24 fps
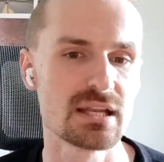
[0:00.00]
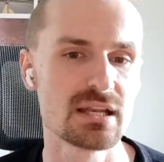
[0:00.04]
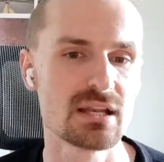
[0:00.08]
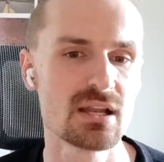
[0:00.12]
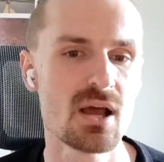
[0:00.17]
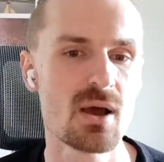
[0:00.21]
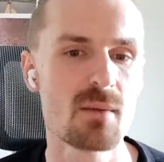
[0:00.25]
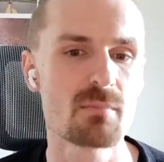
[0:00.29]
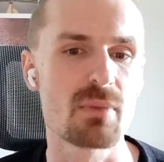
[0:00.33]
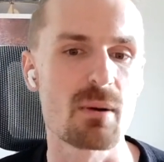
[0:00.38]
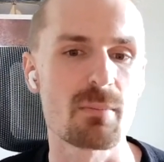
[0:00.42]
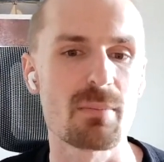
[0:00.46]

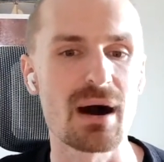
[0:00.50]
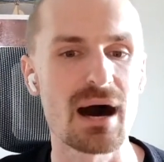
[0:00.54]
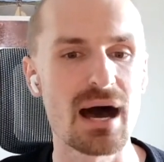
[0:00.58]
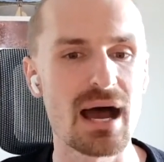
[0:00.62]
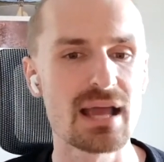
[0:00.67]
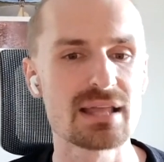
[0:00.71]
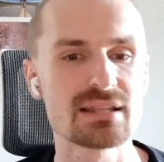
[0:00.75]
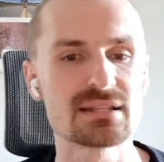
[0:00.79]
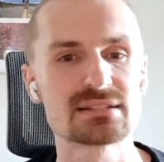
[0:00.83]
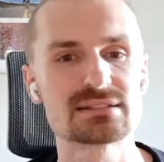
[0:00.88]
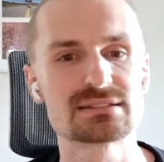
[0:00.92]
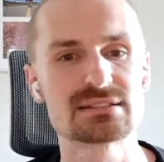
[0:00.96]
but behind the
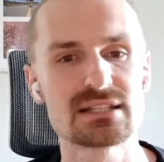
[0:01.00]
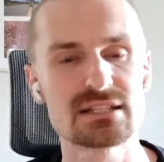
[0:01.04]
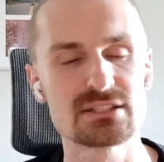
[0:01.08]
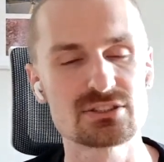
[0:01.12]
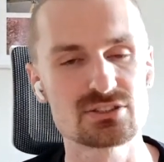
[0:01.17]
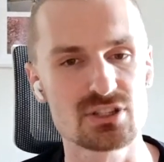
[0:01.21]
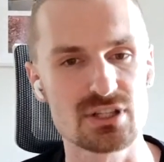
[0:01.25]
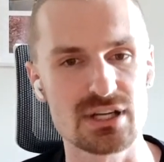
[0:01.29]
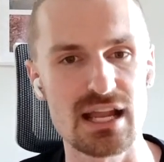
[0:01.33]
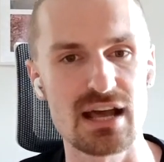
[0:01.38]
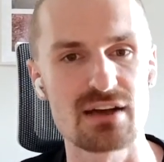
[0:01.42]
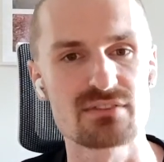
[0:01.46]
scenes, you're going to
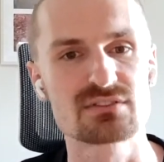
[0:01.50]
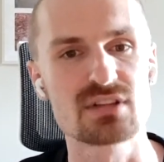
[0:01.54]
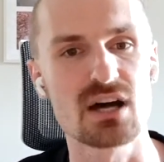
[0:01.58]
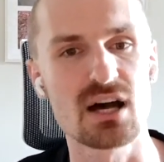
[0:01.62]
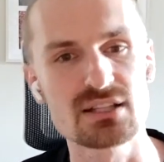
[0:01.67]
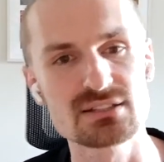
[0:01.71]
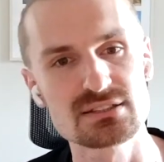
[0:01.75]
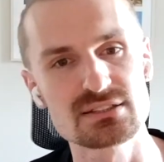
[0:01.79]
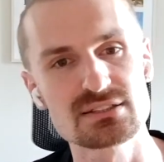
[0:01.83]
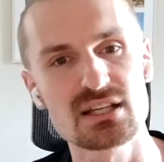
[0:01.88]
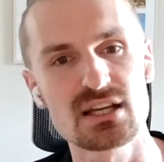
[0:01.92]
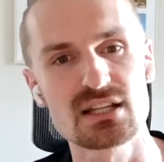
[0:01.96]
have tons and
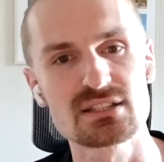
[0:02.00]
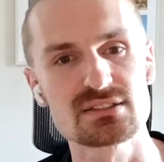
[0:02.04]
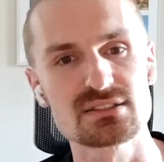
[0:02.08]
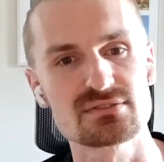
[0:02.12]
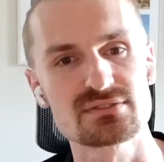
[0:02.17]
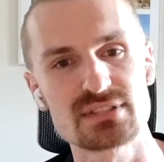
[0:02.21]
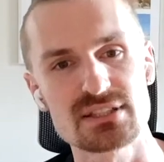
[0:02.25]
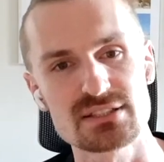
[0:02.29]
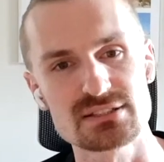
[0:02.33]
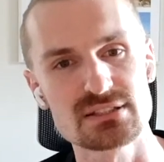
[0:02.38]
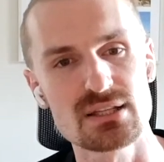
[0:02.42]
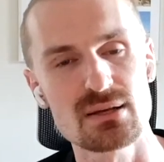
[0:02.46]
tons of
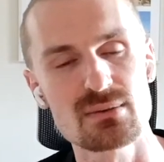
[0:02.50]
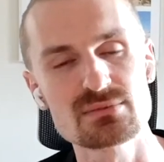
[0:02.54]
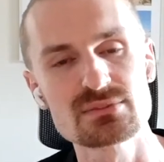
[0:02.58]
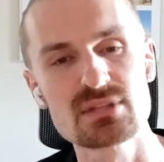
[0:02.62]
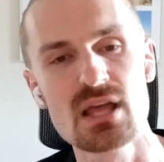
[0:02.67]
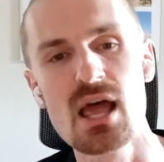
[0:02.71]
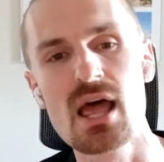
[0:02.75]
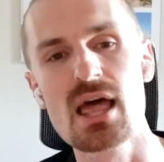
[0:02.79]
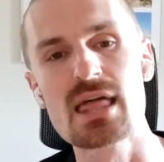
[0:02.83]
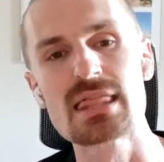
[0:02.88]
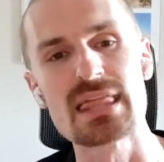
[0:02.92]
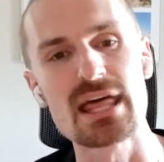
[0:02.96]
systems
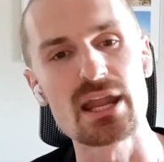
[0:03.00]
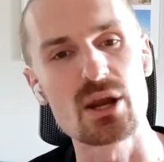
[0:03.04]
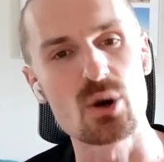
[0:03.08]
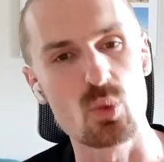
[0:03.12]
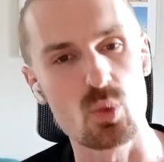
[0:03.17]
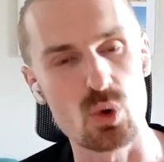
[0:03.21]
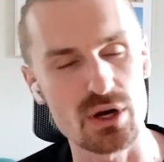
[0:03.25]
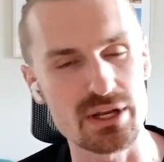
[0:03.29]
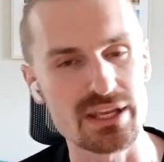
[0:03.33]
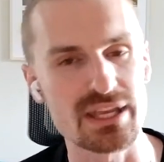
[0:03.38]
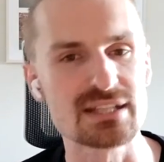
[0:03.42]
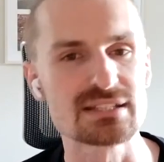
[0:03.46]
that are
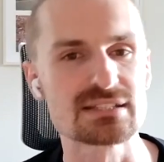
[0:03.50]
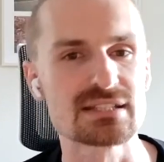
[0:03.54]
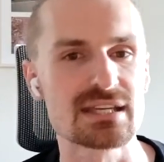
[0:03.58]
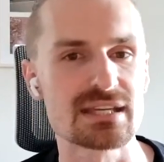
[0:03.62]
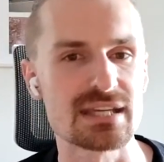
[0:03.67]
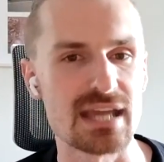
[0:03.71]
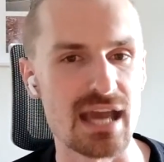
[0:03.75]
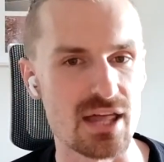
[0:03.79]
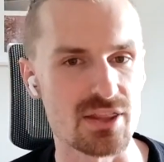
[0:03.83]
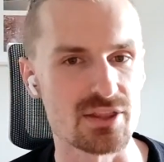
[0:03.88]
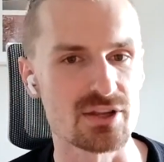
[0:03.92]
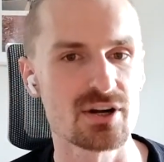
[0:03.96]
working
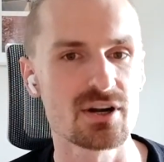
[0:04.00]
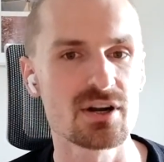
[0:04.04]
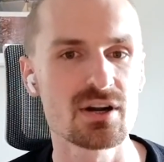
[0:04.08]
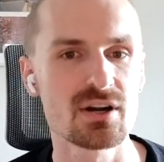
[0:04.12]
together